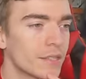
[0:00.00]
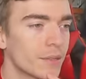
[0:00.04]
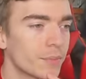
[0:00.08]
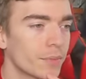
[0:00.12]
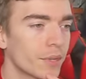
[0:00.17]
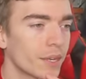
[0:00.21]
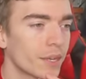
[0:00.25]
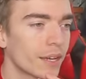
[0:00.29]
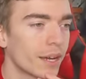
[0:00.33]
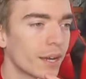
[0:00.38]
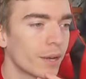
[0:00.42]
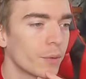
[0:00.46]

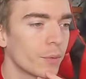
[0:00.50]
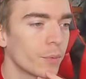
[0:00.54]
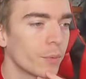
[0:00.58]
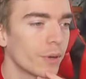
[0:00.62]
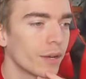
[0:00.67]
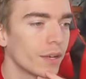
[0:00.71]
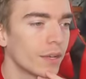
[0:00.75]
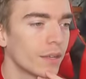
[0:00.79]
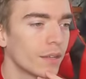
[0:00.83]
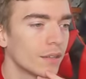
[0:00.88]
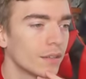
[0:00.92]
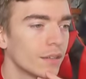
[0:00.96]
something I
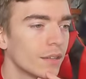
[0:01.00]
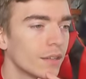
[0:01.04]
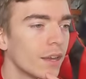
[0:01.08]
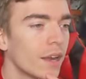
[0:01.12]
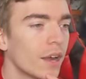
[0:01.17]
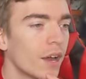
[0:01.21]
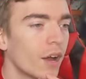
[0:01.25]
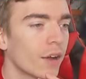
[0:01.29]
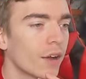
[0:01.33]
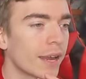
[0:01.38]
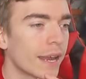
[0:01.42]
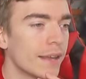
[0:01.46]
will.
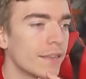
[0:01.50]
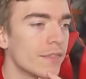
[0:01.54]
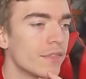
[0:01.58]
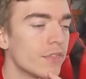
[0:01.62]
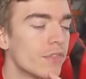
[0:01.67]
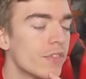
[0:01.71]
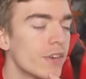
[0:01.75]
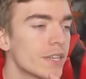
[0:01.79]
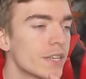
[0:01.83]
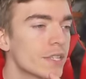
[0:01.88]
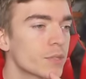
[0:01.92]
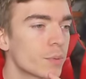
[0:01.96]
Okay,
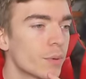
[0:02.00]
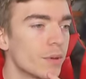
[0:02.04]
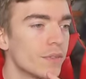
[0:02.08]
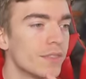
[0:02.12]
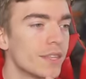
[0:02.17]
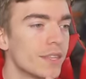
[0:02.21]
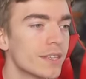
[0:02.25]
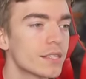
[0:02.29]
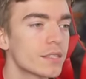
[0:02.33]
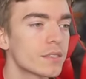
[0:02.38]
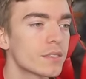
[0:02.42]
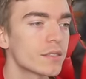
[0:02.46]
this one.
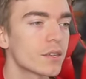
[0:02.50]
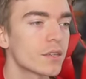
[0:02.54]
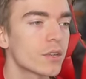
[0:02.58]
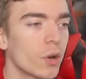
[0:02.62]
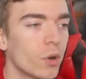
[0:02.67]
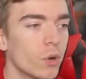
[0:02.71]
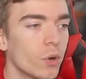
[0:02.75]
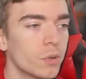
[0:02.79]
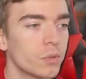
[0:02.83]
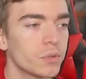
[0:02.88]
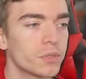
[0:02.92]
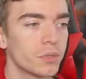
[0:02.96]
This is a
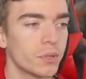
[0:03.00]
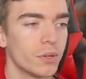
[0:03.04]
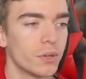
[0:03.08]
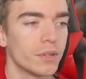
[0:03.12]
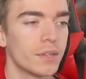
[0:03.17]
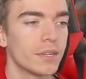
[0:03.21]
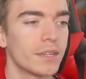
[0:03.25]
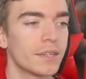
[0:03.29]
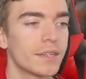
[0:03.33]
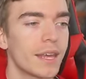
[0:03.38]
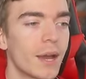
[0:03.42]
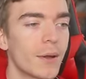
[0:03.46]
Gold
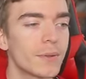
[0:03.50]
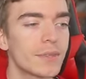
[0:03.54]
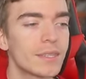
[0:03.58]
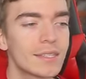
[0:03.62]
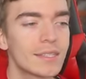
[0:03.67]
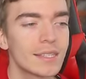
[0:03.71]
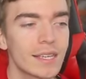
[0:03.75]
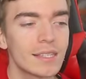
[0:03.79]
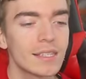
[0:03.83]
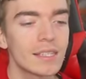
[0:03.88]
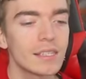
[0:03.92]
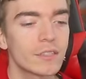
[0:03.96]
Horn. Now, it
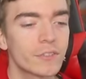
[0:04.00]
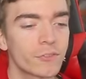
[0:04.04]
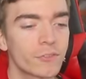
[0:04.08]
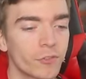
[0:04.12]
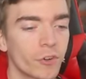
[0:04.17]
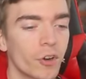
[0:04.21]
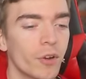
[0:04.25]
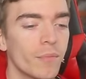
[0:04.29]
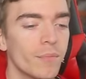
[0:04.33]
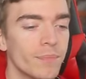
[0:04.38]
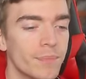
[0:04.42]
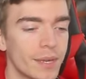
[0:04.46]
says it's
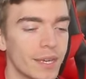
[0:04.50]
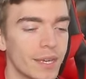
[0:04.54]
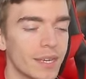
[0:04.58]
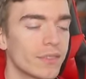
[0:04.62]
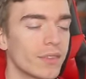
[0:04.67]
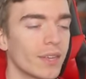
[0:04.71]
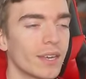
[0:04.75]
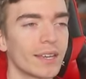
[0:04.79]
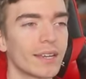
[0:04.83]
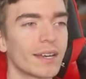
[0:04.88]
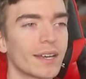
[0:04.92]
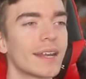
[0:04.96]
from
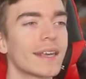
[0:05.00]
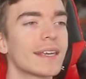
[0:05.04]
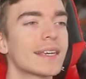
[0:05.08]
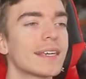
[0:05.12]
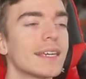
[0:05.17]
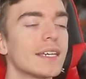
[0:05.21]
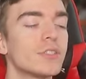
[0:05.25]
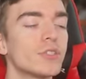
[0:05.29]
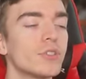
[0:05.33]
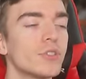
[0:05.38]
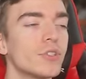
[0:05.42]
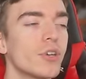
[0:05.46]
BThink, and I
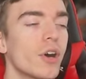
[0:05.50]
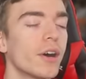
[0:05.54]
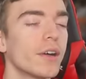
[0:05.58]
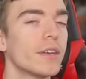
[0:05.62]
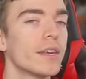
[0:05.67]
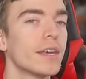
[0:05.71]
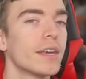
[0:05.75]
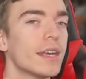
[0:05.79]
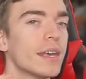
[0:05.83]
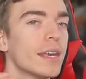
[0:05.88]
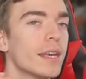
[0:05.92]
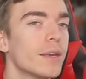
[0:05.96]
kid you
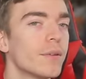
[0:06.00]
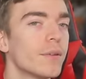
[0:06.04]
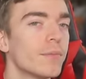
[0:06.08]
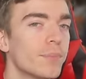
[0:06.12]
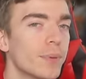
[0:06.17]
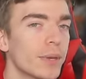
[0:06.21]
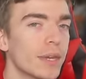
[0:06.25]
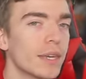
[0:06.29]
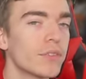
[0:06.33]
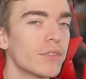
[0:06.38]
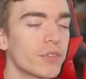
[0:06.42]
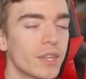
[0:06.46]
not,
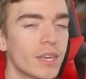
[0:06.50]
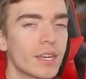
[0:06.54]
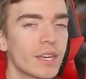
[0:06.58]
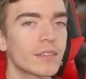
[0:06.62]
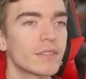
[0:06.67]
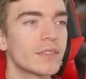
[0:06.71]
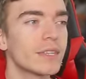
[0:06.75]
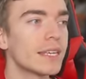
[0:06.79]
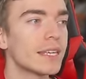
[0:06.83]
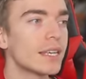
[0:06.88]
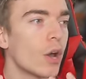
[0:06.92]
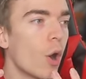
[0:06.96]

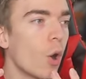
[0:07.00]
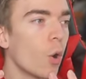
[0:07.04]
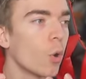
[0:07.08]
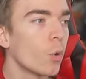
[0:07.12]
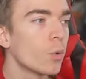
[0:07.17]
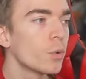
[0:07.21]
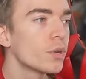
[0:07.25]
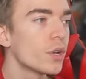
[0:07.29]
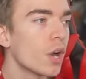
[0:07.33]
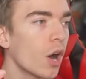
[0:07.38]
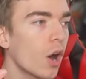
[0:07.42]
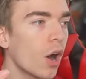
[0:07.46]
BThink, the
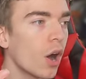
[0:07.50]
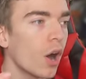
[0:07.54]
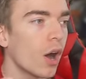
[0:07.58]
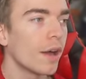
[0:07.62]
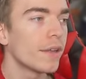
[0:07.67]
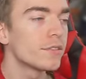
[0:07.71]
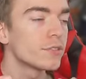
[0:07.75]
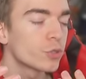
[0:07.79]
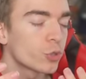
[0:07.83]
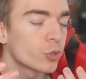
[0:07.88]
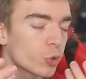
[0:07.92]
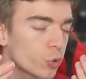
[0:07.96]
owner
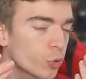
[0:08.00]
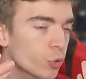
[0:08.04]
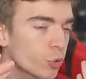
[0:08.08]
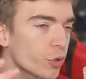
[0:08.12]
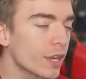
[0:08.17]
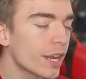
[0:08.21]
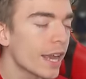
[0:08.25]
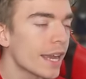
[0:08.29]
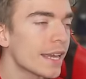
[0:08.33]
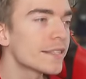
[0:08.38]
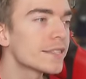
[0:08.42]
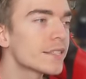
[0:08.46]
and
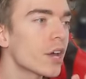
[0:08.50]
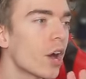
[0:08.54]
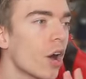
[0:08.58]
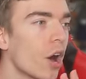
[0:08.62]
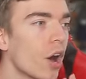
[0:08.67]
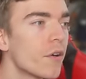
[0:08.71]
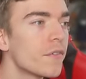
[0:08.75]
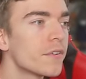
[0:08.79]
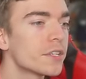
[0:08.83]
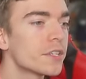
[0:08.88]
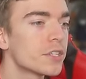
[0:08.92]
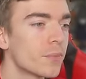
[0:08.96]
creator
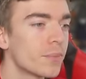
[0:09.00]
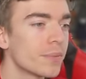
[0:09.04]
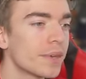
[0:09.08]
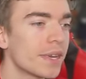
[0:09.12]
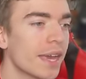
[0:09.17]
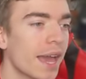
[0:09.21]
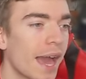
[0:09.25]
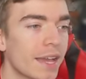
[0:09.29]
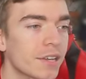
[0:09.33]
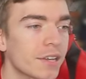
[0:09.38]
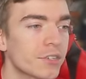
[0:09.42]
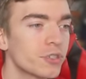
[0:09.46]
of Adopt
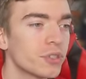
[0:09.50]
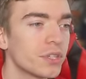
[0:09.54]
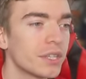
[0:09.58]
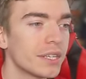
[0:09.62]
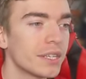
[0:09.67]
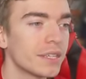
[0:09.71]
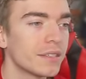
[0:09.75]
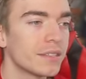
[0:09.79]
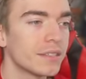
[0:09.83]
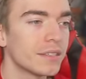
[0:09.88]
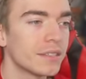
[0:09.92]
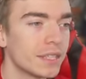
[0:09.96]
Me,
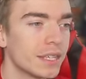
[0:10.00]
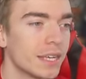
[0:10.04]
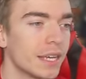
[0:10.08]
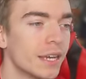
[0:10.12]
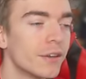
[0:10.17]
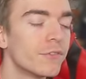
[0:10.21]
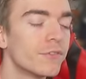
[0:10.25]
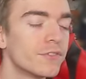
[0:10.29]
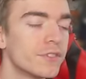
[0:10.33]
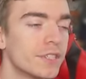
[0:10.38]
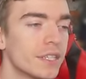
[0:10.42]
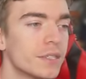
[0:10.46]
actually
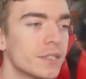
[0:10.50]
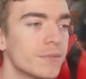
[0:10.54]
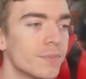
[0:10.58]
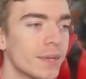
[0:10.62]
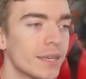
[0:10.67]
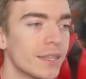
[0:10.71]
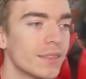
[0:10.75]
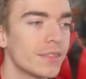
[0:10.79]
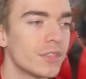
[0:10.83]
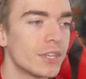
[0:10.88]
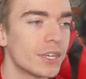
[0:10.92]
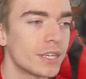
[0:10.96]
gifted
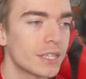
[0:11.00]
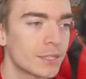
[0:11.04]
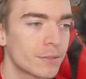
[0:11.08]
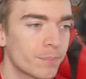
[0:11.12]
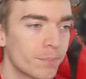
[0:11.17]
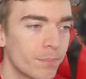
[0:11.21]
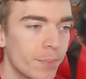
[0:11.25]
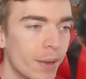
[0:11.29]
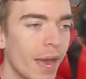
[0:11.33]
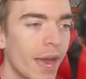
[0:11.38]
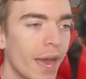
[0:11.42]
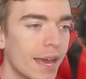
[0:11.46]
me this
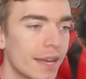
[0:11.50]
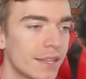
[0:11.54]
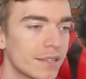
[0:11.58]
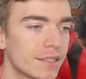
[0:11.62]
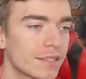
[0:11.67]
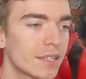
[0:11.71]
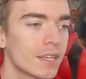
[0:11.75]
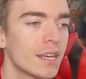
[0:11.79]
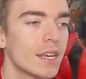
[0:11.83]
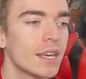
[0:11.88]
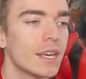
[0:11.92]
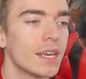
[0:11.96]

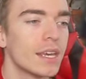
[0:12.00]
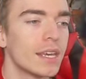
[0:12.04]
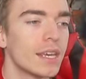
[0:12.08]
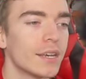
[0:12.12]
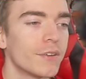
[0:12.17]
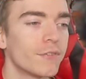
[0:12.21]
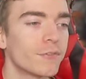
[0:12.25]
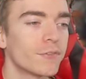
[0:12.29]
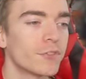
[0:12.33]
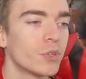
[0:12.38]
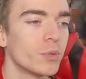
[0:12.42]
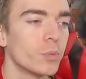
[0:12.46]
pet.
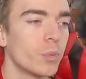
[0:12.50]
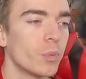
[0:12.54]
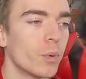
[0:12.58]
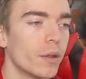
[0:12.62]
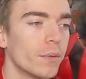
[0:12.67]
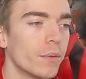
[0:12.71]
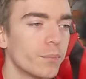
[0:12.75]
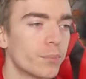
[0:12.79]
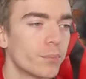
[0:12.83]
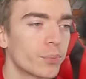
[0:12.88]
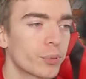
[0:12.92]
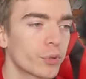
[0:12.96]
If you
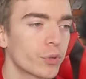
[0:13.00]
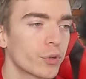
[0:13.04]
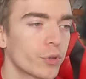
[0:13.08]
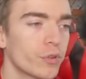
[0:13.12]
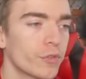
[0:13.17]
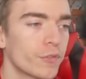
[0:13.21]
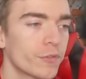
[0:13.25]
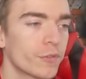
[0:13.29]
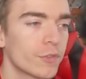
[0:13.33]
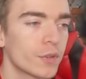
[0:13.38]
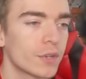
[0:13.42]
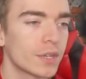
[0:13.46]
want
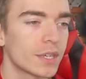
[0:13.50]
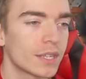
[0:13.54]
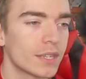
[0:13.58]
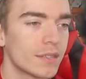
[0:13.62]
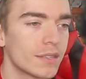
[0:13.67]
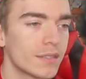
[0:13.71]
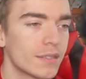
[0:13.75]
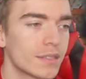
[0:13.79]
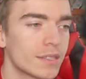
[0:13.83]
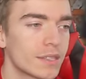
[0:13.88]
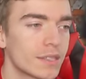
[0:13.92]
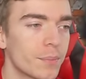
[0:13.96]
proof, you
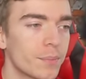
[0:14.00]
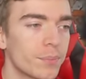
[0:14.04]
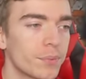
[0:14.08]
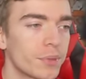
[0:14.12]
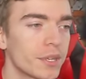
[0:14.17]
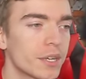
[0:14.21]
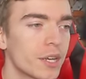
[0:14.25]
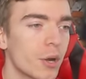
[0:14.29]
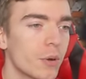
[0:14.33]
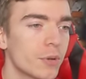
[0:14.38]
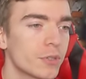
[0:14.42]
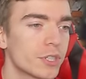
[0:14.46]
can
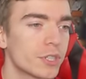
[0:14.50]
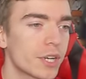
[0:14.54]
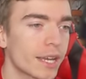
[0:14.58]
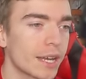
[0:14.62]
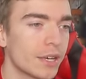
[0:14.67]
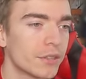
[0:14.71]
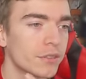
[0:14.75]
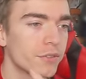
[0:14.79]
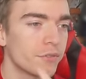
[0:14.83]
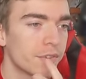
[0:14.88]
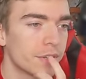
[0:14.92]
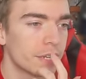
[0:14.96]
simply go and check
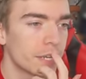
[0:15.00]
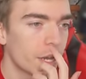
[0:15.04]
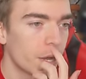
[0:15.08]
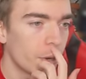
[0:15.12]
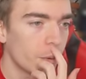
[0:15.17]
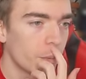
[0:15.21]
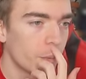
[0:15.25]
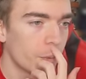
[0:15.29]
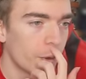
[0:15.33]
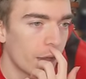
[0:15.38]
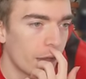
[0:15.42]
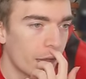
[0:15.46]
out the
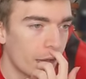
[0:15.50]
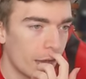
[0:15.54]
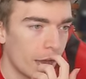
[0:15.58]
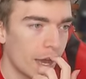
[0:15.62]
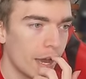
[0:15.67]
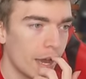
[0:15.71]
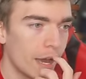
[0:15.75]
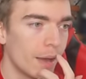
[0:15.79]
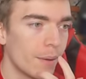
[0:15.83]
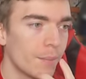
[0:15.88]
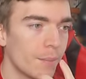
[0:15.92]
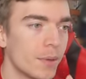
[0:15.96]
video where
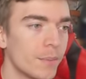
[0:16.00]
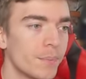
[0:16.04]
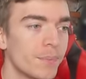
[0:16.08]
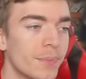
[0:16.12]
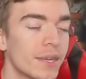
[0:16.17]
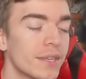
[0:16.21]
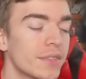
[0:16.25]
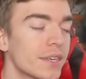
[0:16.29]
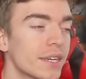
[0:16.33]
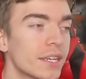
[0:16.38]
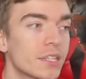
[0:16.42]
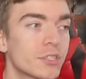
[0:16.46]

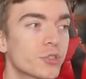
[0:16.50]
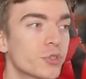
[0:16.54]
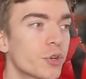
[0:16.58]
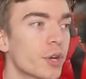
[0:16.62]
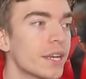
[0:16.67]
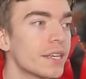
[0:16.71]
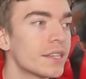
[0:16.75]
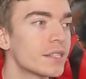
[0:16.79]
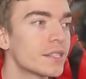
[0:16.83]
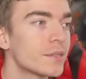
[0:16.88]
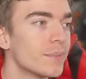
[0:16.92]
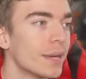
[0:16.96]
BThink
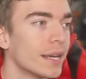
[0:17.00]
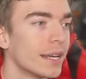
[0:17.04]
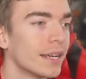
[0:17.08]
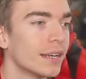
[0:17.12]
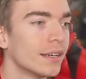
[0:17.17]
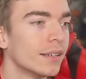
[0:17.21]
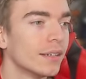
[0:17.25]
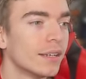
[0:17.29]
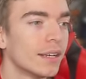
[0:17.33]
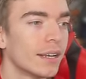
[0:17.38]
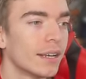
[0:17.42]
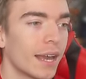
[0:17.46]
trades
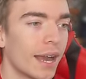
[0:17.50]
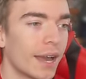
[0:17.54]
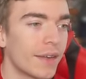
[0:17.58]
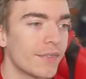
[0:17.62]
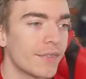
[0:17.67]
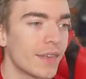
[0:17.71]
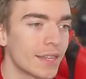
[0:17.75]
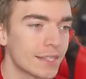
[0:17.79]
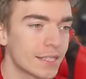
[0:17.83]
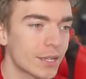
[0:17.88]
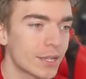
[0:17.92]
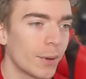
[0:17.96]
me, and
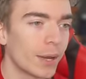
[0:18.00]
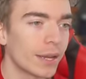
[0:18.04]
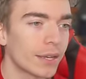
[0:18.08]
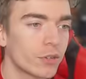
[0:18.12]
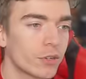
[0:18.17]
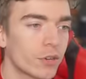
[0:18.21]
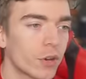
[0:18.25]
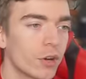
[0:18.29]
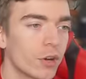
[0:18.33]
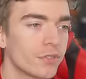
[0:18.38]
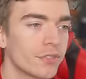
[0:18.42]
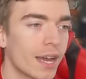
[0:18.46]
that's how I
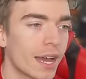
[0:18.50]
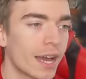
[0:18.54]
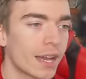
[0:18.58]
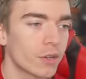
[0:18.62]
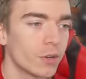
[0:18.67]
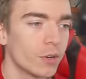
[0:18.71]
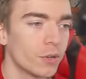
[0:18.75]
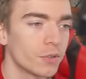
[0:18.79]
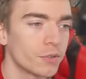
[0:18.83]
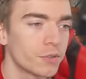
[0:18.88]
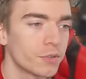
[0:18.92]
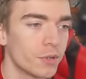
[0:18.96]
got that
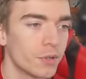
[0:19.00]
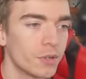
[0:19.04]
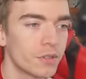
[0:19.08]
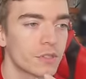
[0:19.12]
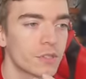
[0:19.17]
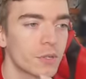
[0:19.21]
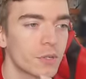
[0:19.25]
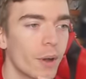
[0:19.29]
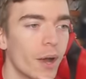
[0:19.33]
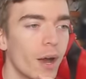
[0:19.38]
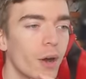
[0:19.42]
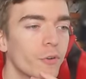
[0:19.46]
Gold Horn.
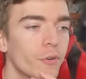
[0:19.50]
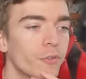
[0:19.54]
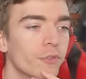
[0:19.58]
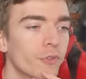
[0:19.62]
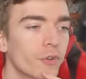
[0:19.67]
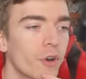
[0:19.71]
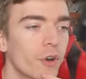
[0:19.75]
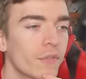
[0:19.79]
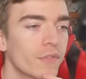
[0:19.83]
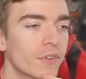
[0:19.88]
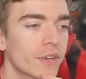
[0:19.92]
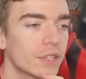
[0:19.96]
So I'll
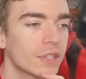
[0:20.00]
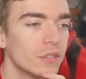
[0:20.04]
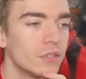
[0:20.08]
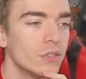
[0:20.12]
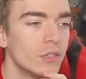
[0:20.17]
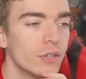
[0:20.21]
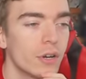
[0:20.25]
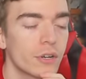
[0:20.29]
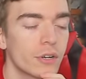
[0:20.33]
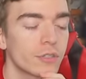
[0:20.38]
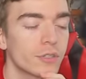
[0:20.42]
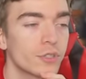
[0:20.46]
forever
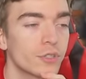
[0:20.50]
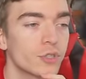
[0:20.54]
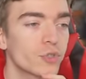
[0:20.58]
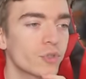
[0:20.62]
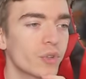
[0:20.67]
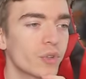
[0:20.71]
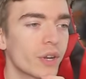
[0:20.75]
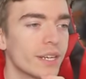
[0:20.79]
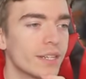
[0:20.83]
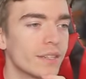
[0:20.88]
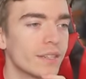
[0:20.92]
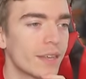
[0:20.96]
not
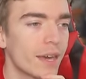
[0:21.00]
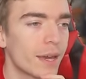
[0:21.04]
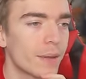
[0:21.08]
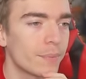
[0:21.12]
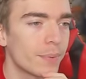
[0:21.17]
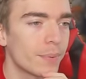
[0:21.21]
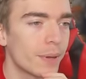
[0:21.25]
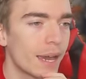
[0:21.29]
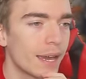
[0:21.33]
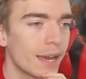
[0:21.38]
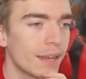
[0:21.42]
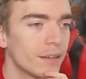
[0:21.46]
trade that
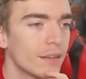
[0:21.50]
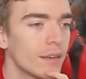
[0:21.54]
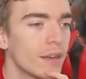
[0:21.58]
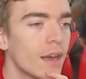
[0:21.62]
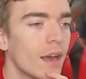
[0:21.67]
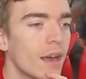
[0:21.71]
pet.